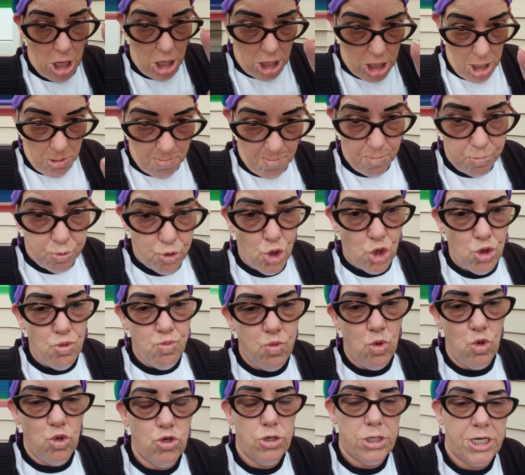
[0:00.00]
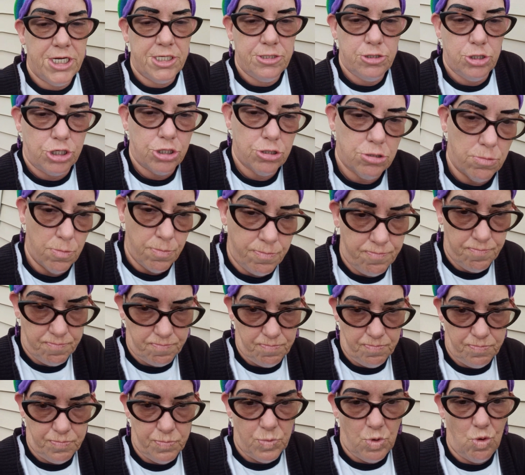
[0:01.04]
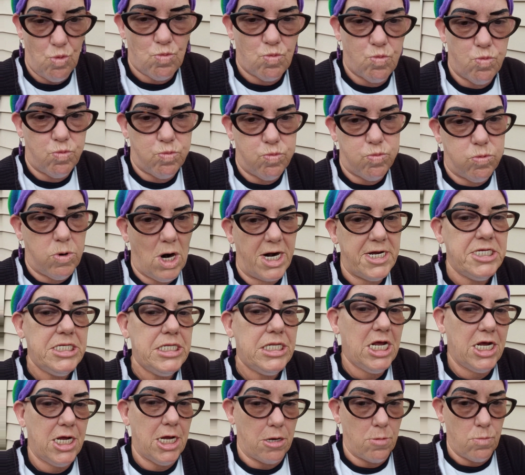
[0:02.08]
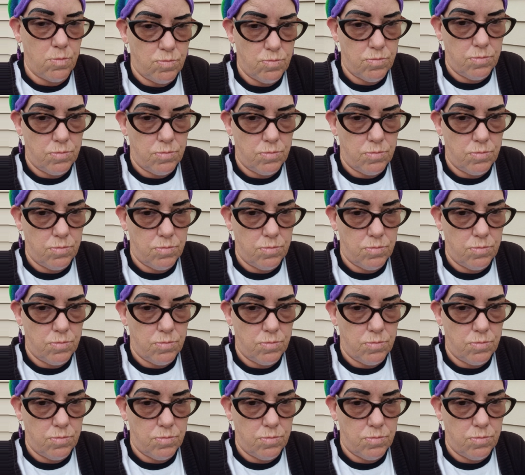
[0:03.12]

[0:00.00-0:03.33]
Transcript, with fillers: I'm forewarning you right now.